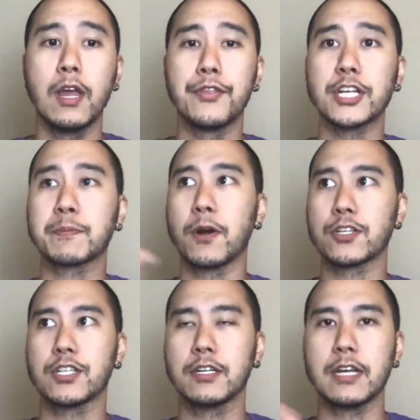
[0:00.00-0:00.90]
this
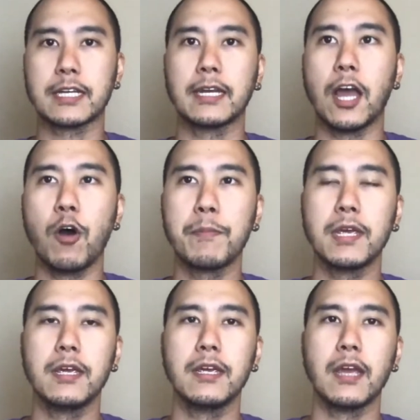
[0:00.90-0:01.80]
person can help
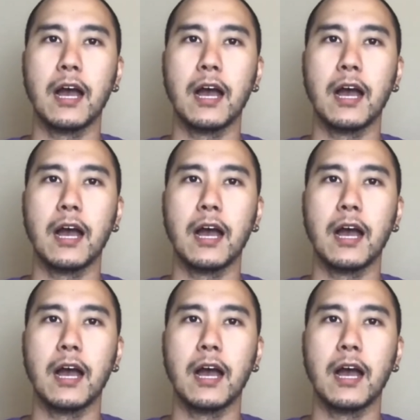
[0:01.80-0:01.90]
me